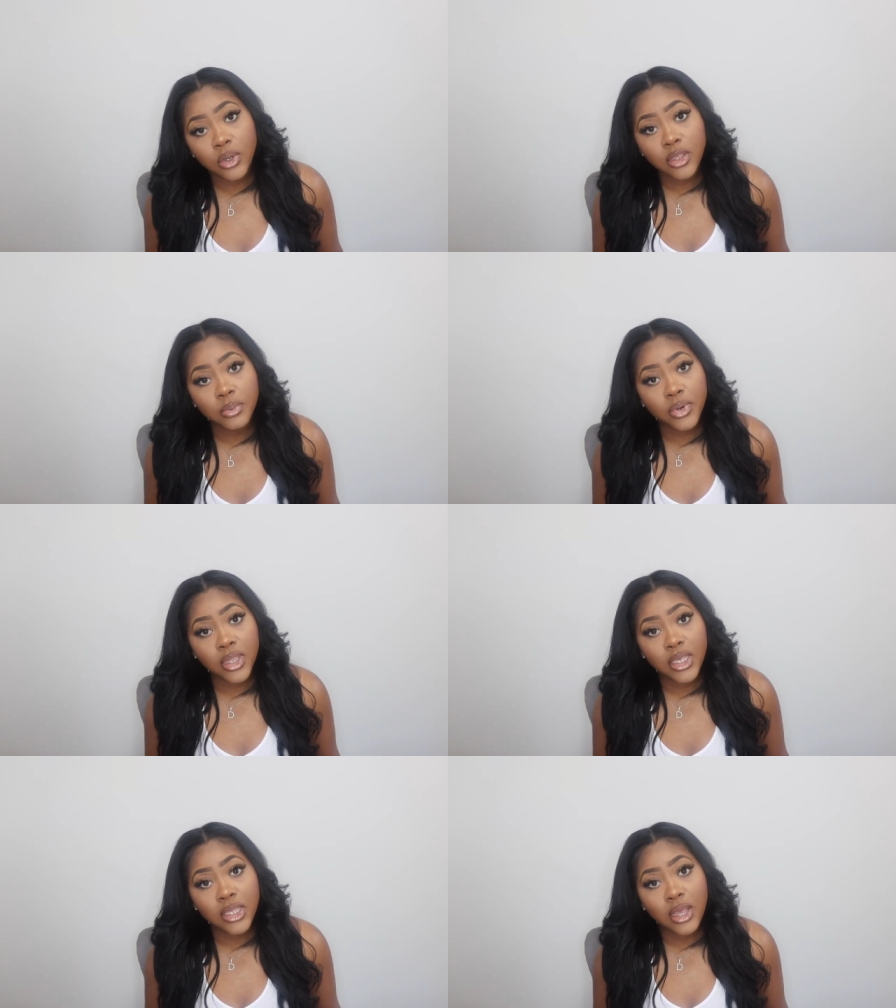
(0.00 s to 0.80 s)
can sport
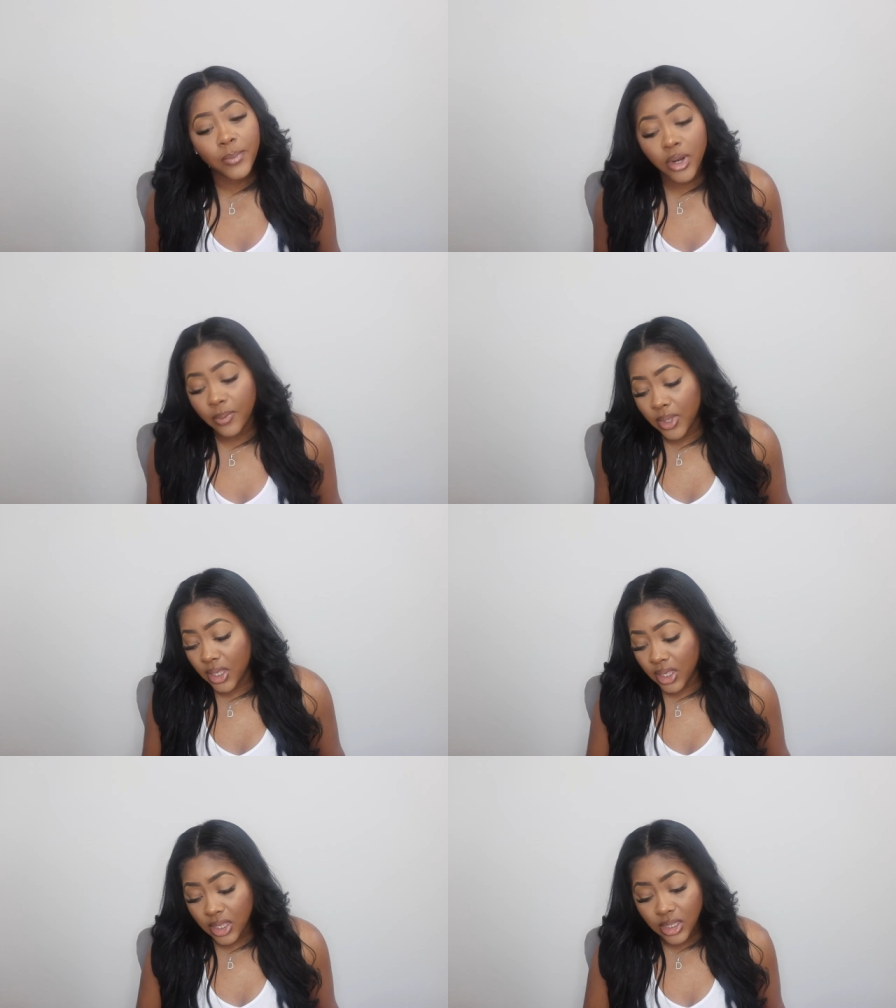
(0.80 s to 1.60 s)
this summer
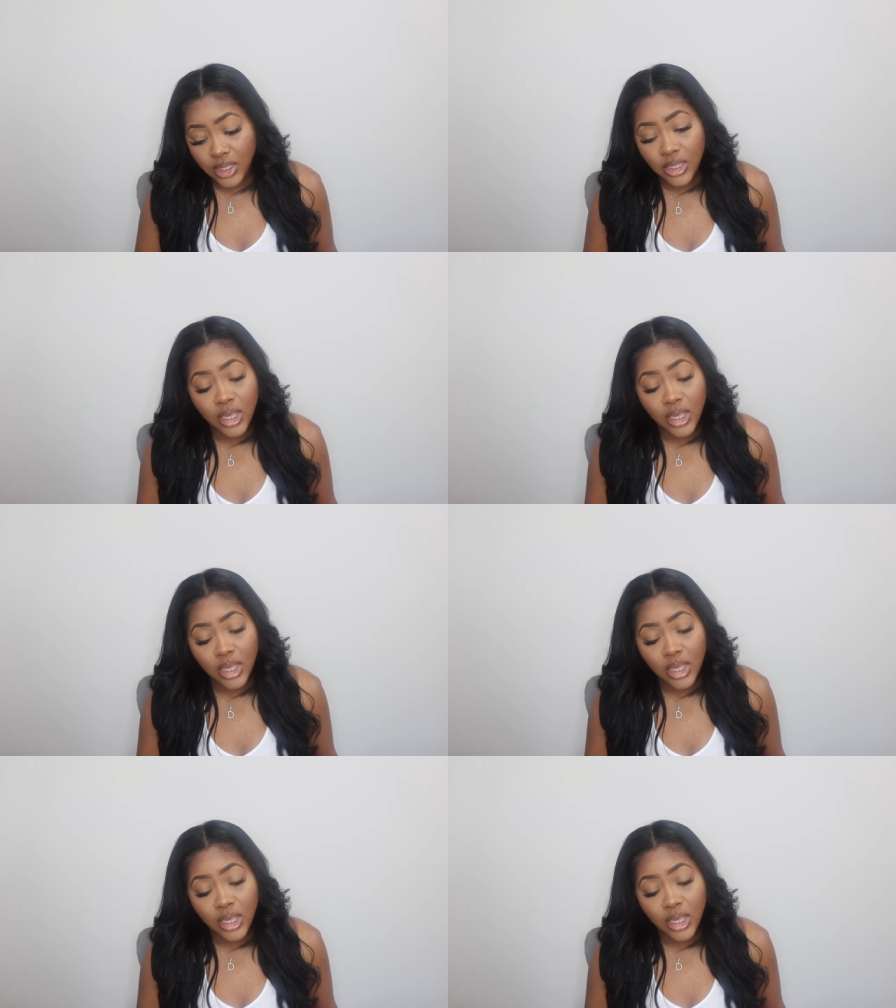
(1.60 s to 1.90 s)
because